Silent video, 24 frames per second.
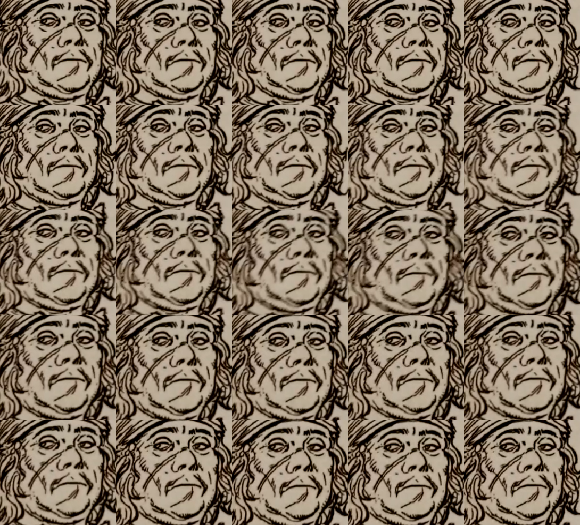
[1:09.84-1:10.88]
But
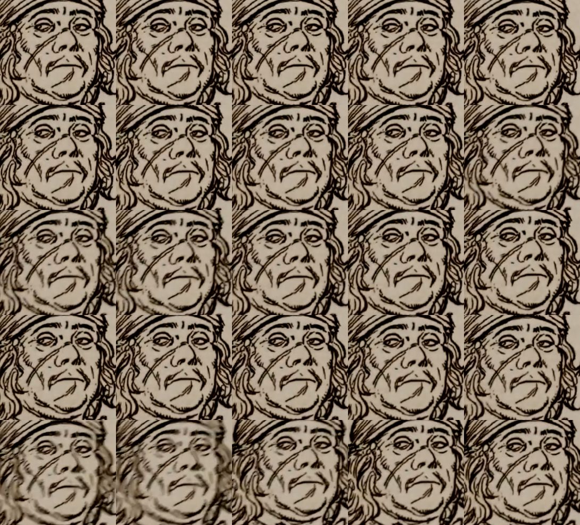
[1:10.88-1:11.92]
so just keep that in mind
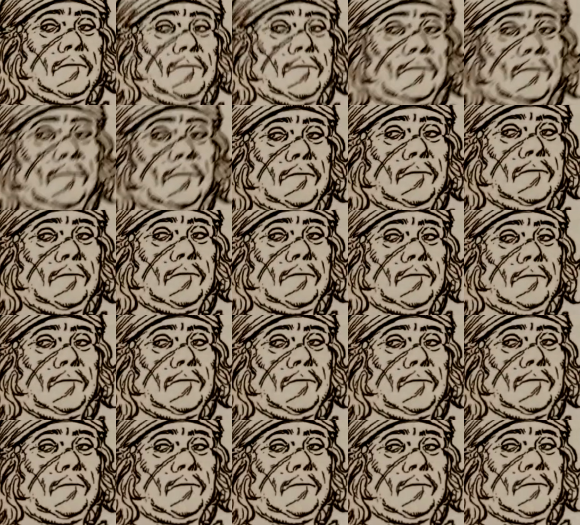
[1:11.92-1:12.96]
when you're building him, right? You
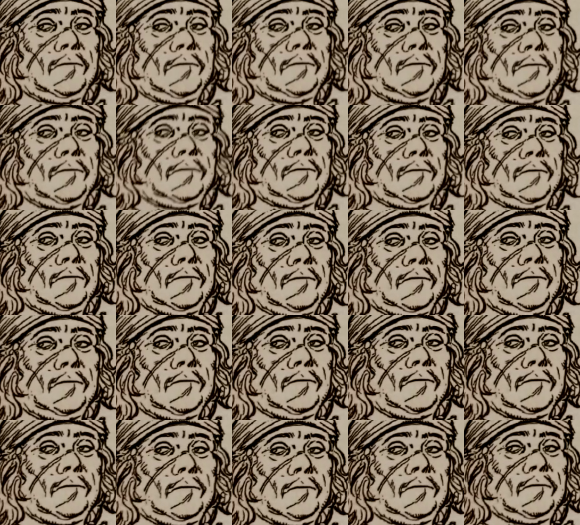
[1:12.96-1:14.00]
only have that 8-inch command
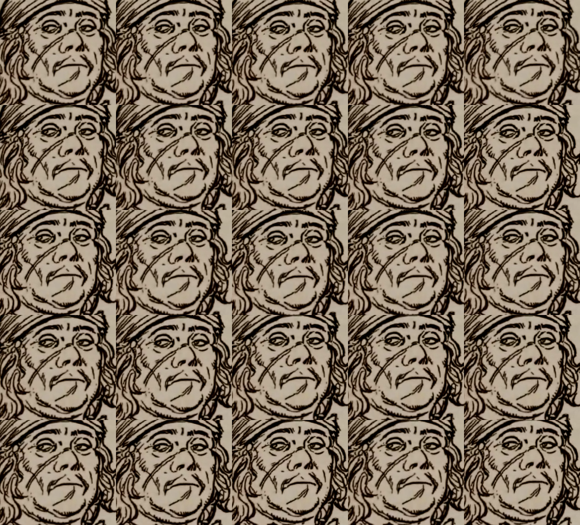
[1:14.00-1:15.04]
range, so when you're
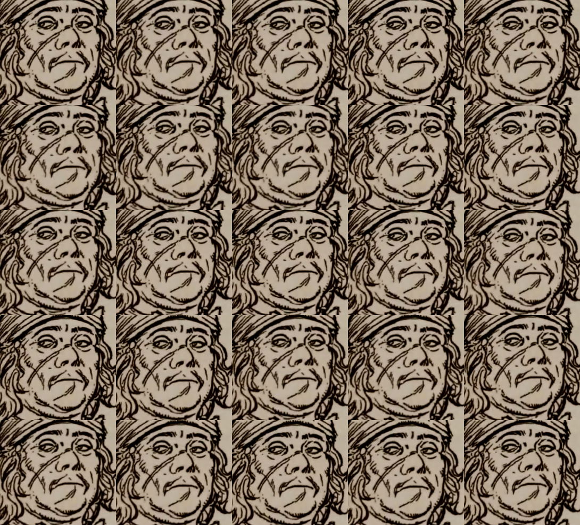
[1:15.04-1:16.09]
trying to
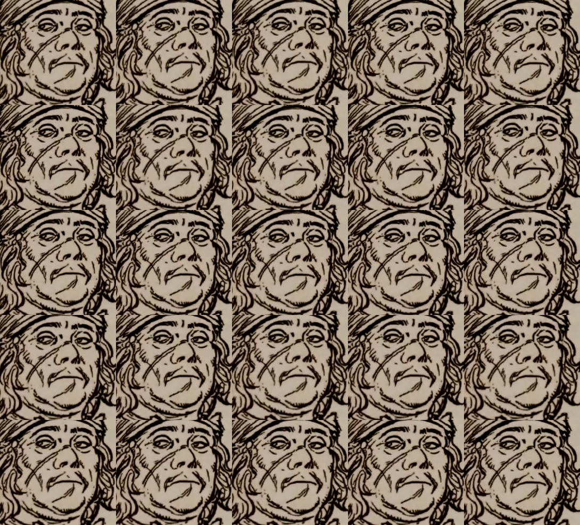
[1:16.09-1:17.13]
use his abilities to affect other
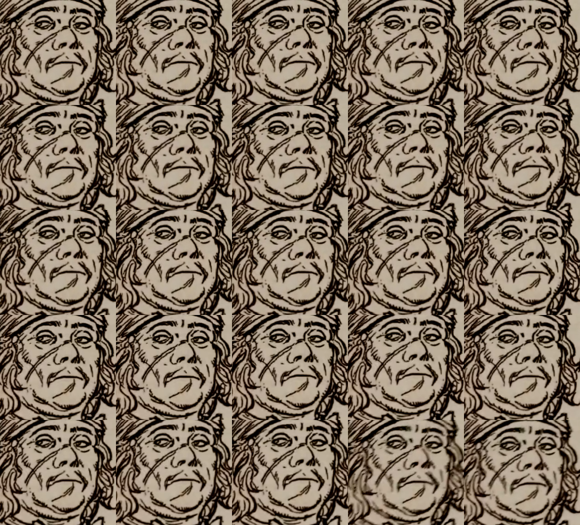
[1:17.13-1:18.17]
units, you're going to have to kind of
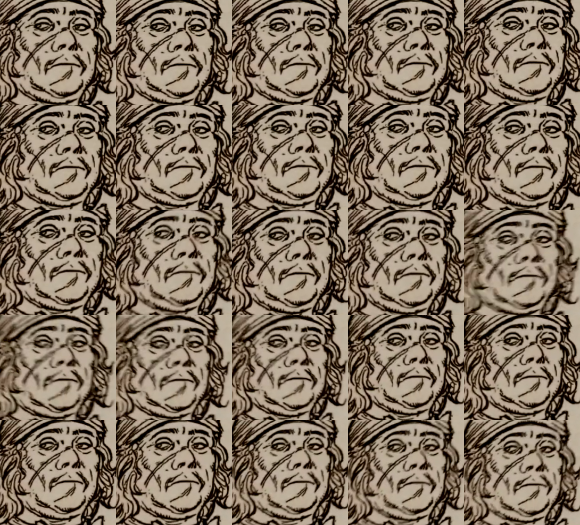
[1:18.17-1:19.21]
be relatively
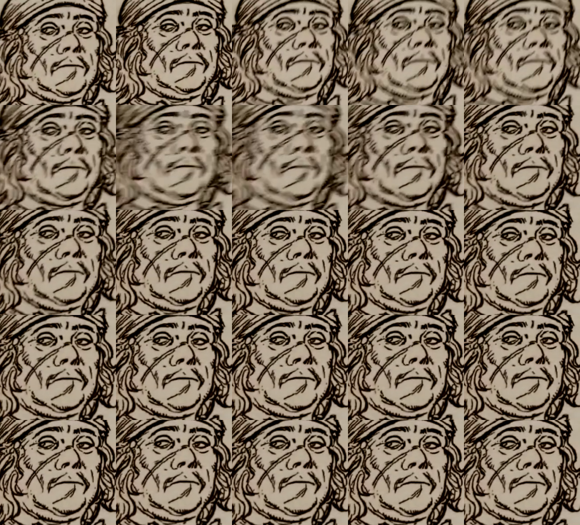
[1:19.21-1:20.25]
bunched up to
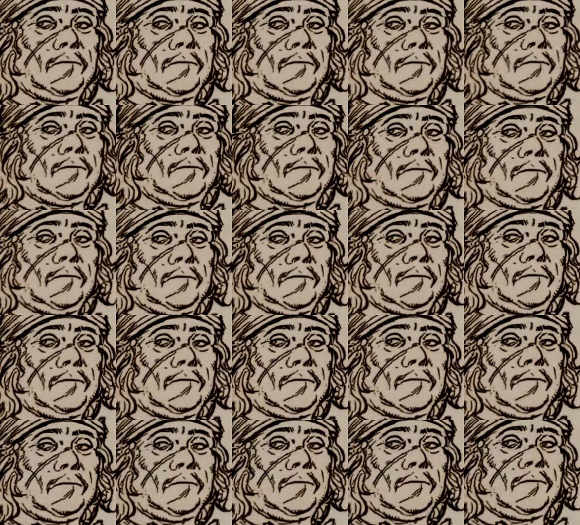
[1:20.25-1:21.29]
get maximum use out of
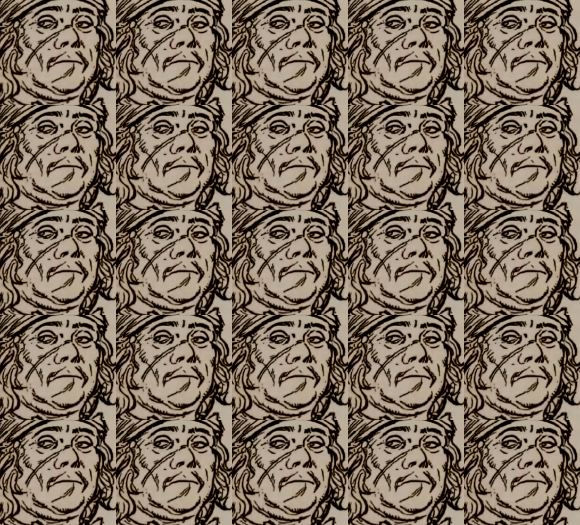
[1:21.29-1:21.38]
this.